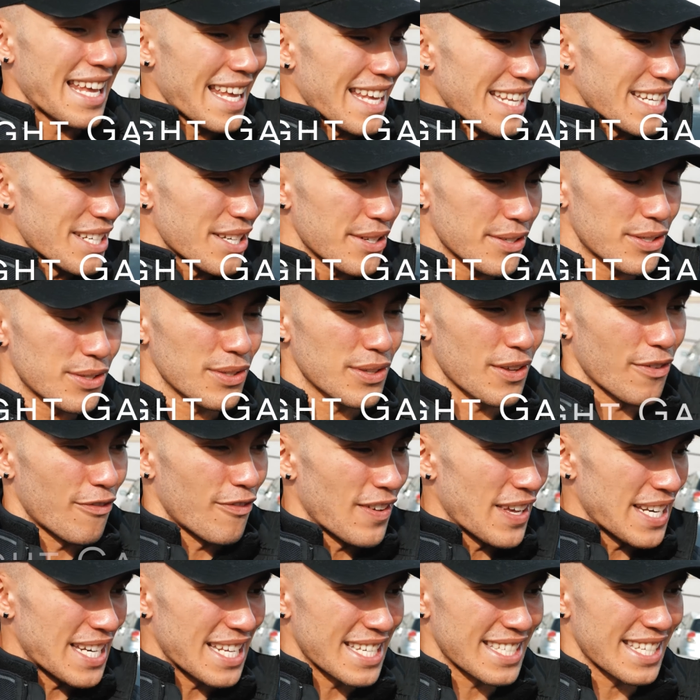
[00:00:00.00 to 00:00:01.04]
into the
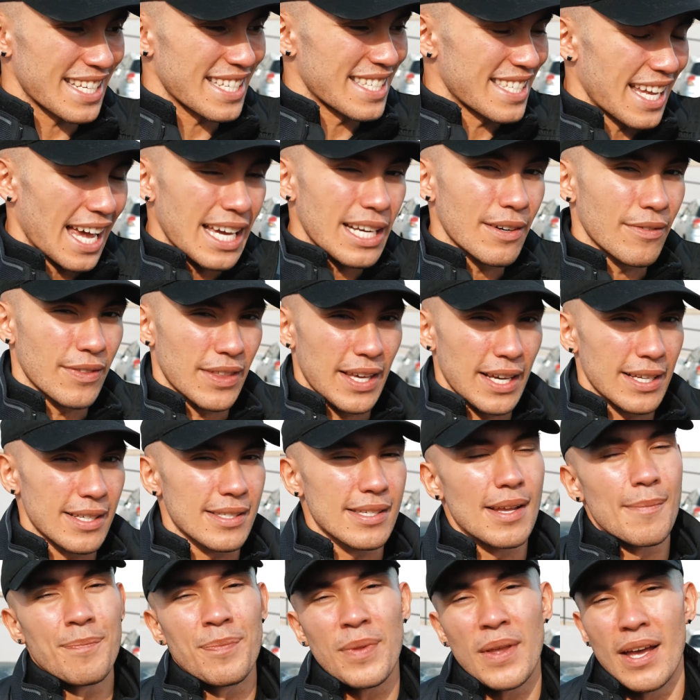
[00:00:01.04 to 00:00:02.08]
fitness side of
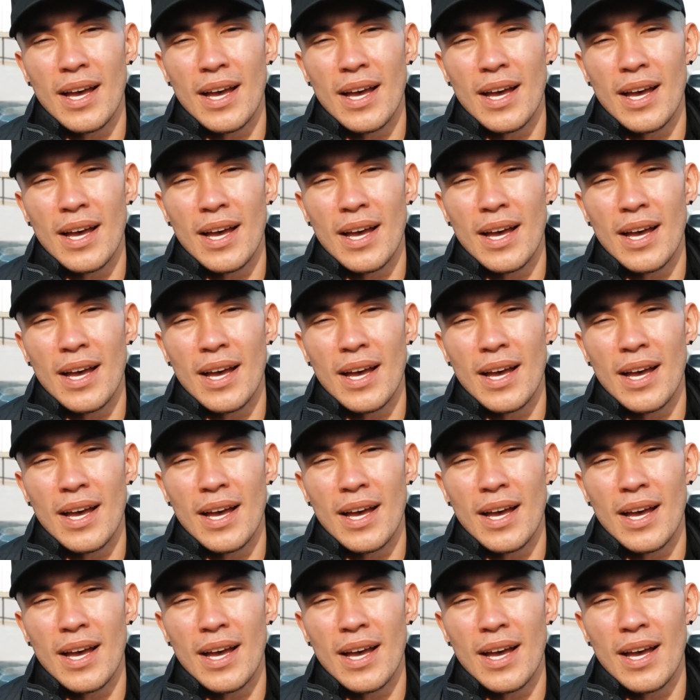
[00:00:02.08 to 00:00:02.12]
things.